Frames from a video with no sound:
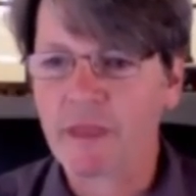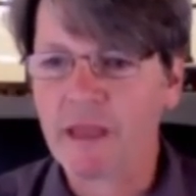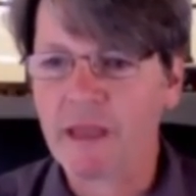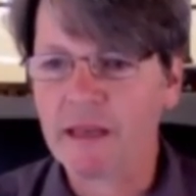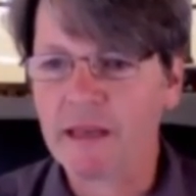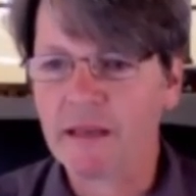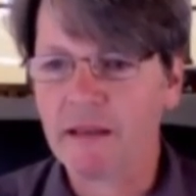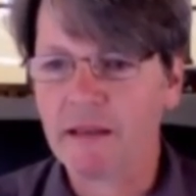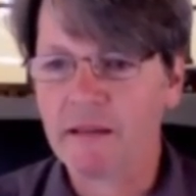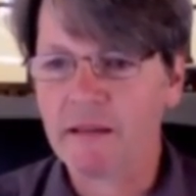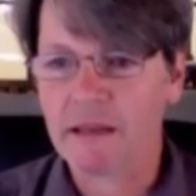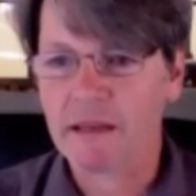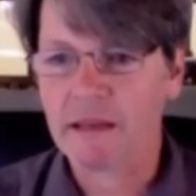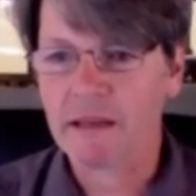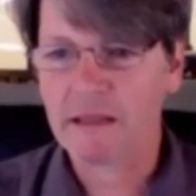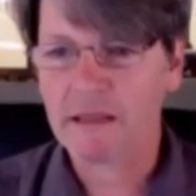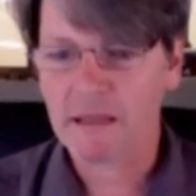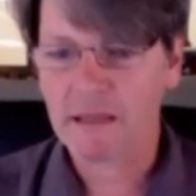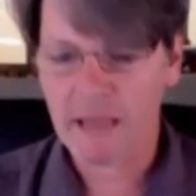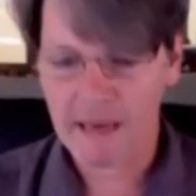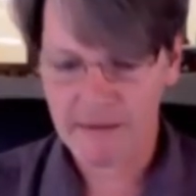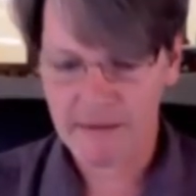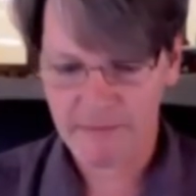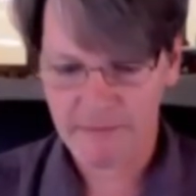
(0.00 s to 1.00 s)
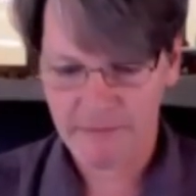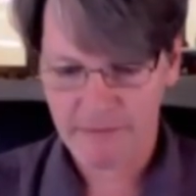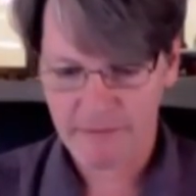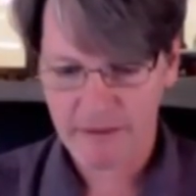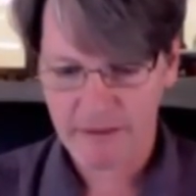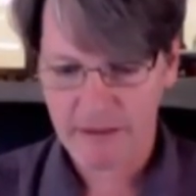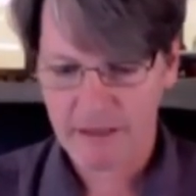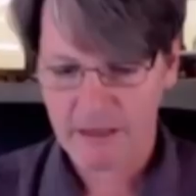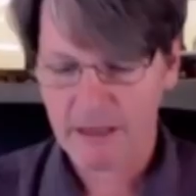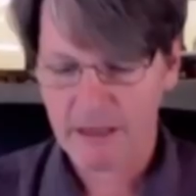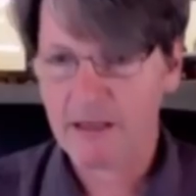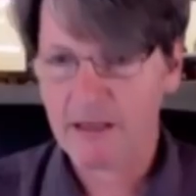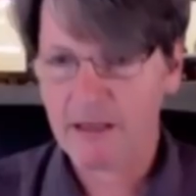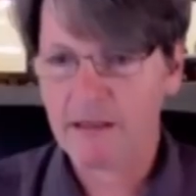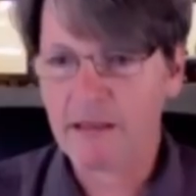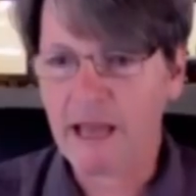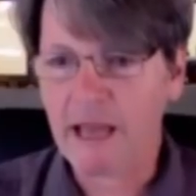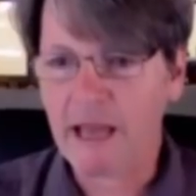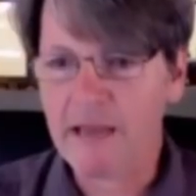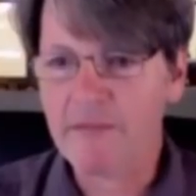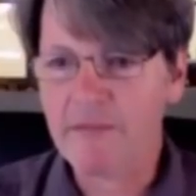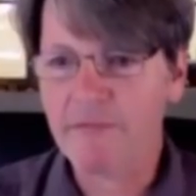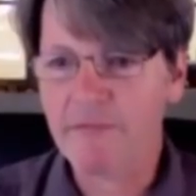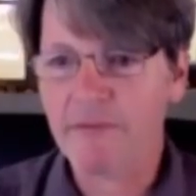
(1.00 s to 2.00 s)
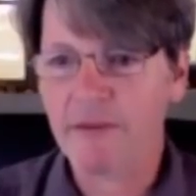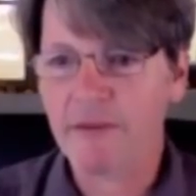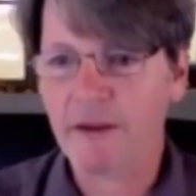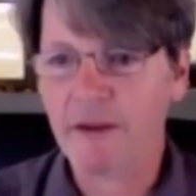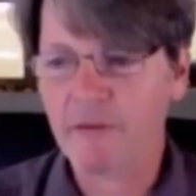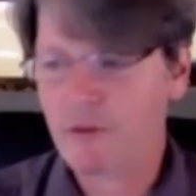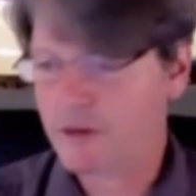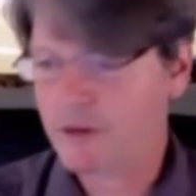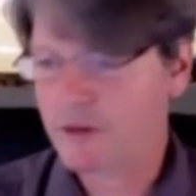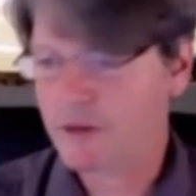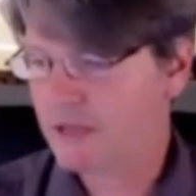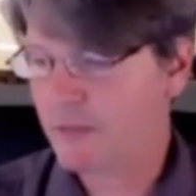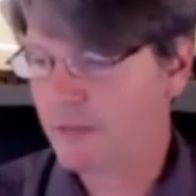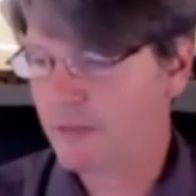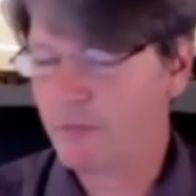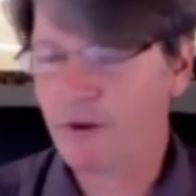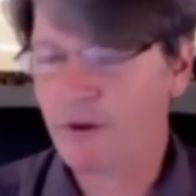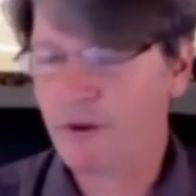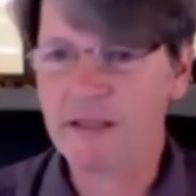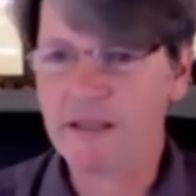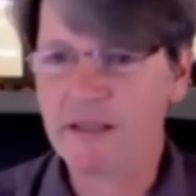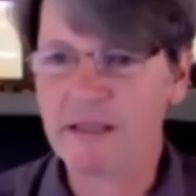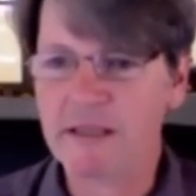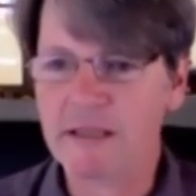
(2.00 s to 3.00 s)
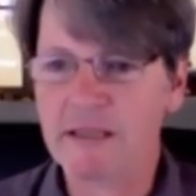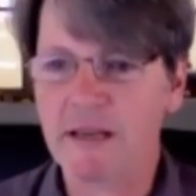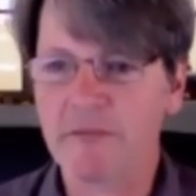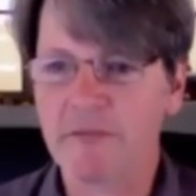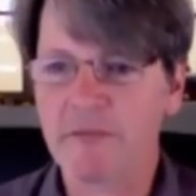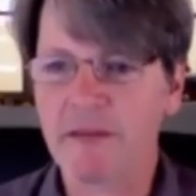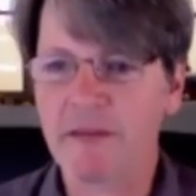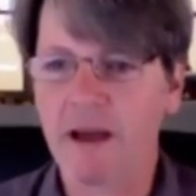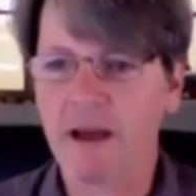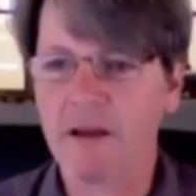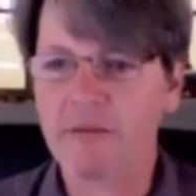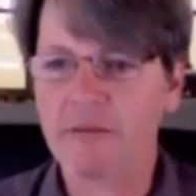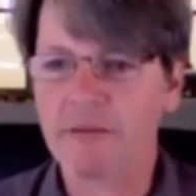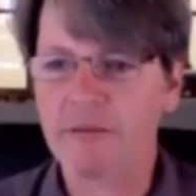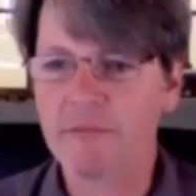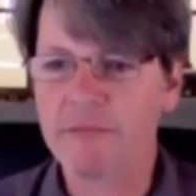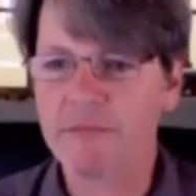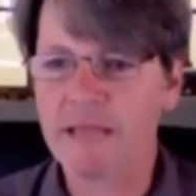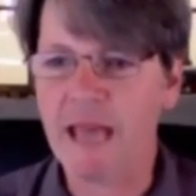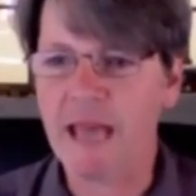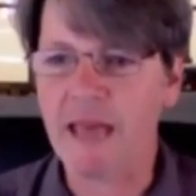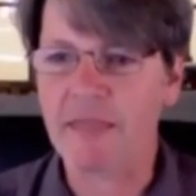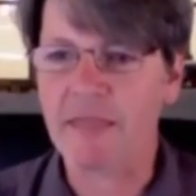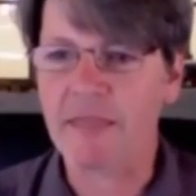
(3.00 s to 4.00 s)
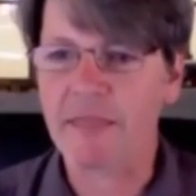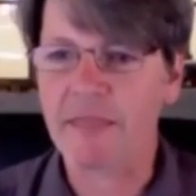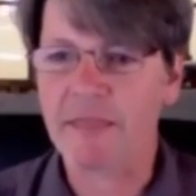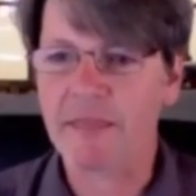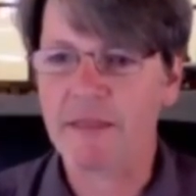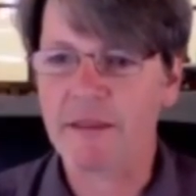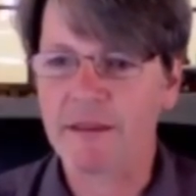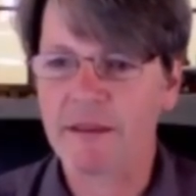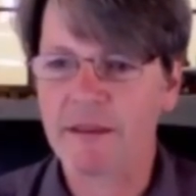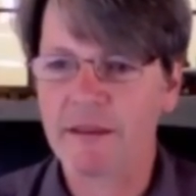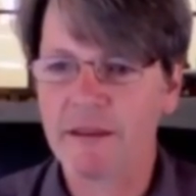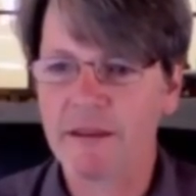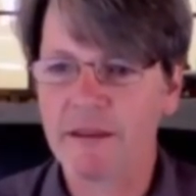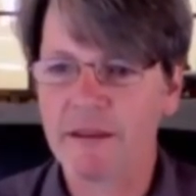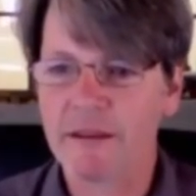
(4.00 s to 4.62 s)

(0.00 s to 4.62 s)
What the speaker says: And life of course separates itself out from death.